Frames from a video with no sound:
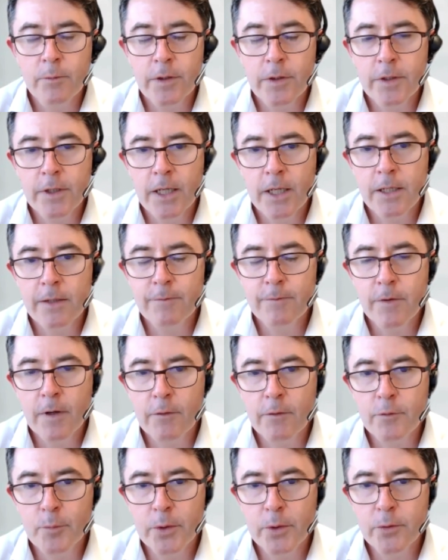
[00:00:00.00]
that
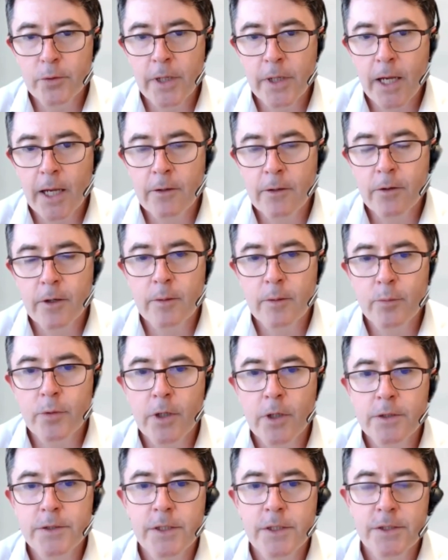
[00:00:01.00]
involves building our own
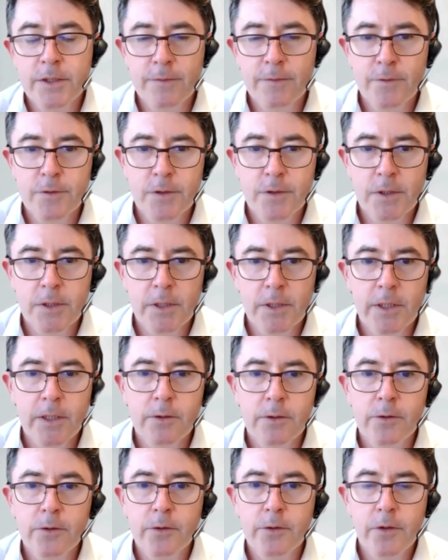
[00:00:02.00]
processing facility
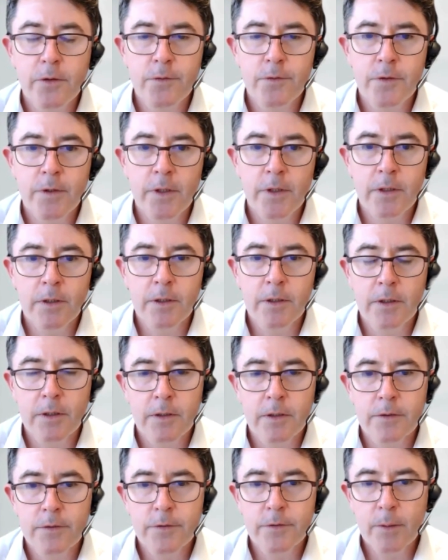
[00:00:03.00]
or using
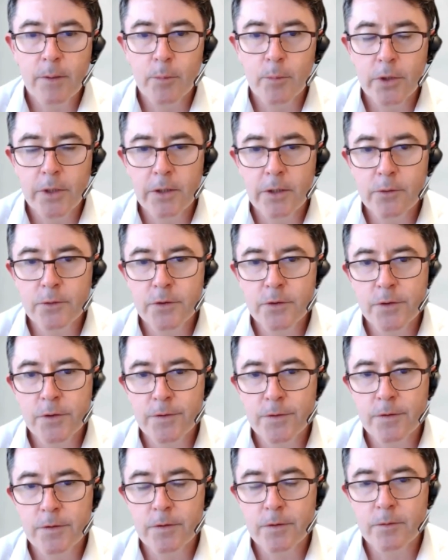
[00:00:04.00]
somebody
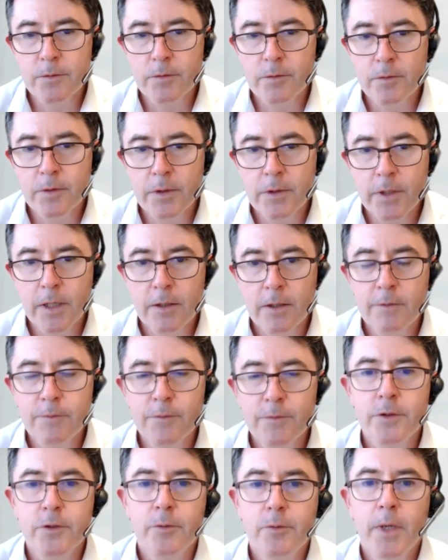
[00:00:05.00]
else's, that
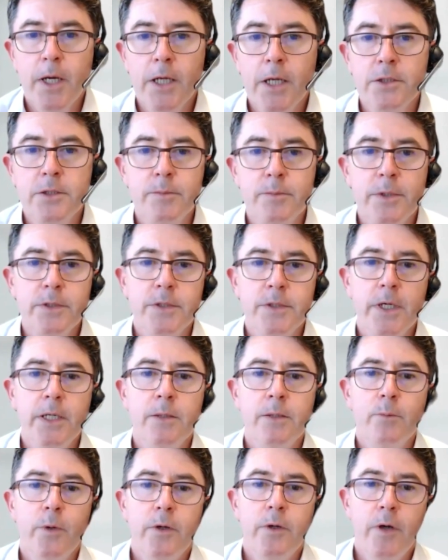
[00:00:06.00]
obviously remains to be seen,
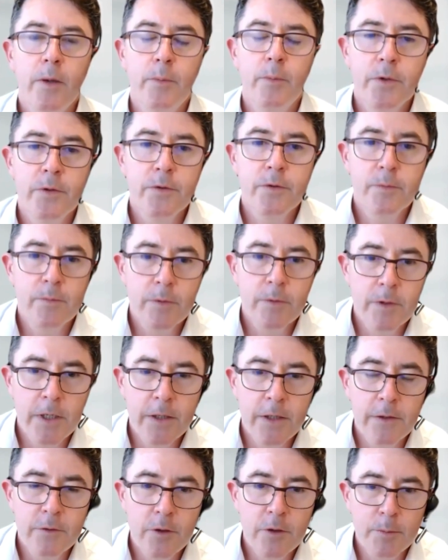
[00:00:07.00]
and we're open to
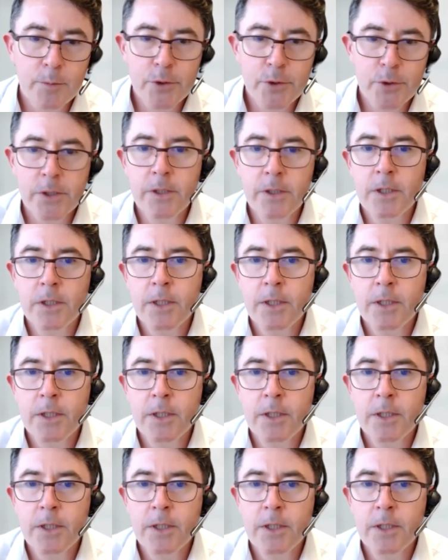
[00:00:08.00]
either option.